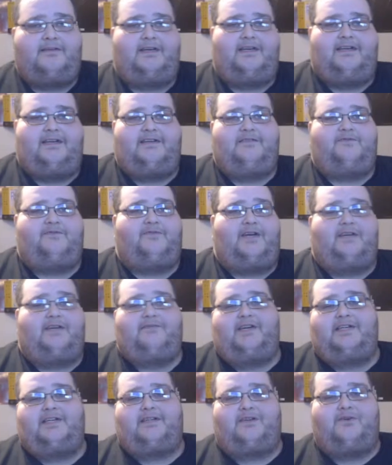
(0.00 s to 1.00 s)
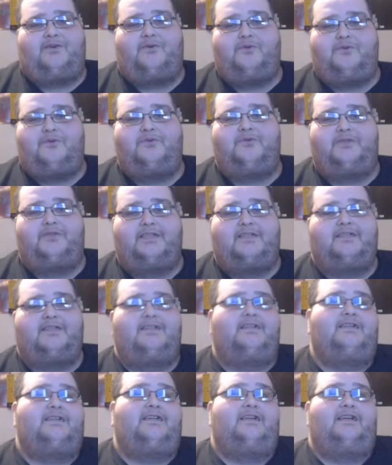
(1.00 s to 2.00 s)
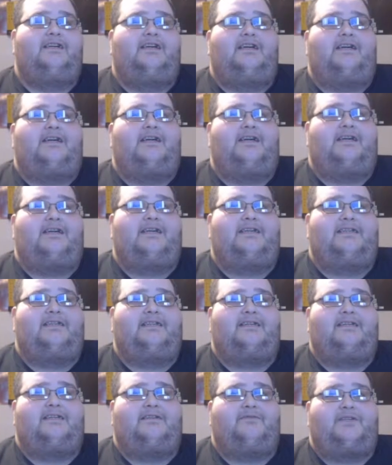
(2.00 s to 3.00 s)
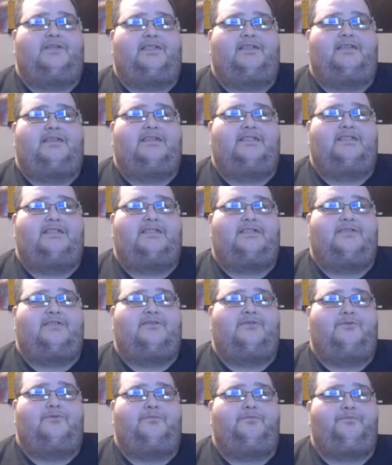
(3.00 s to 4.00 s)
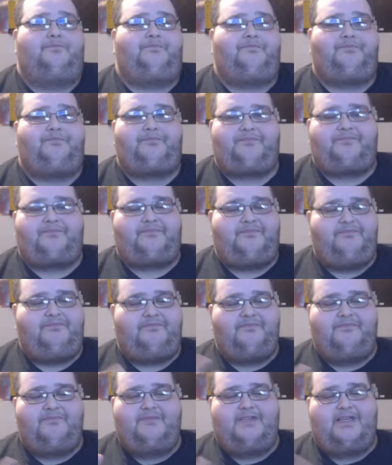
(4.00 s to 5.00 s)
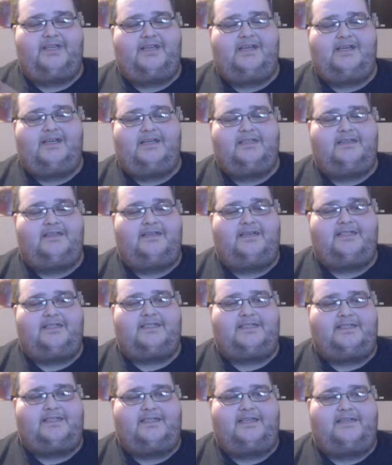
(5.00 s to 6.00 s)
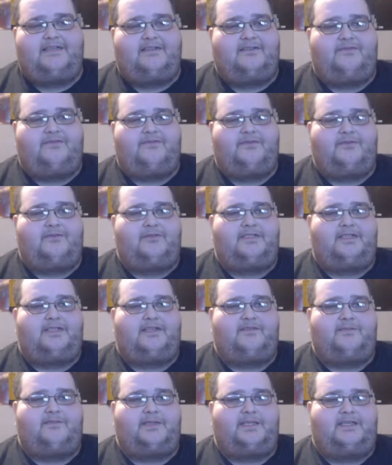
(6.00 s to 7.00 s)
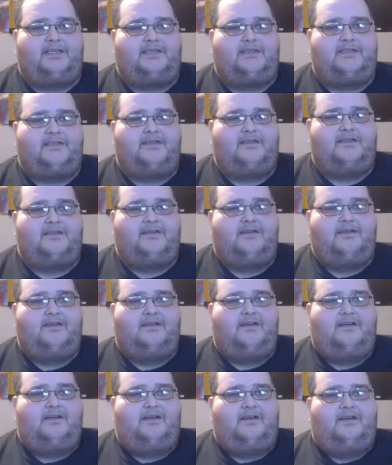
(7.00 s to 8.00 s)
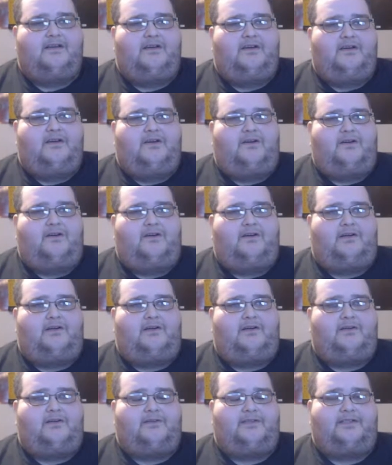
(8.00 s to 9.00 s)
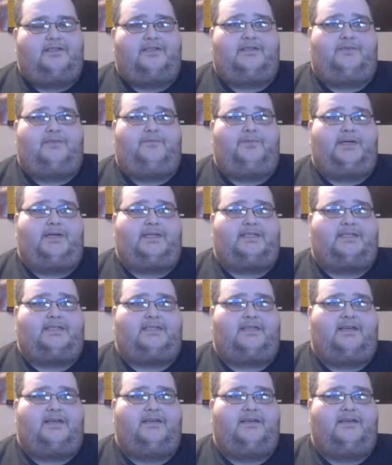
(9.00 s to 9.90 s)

I've, I've had a cold and everything, so. And honestly, the foods that I've been eating aren't the best,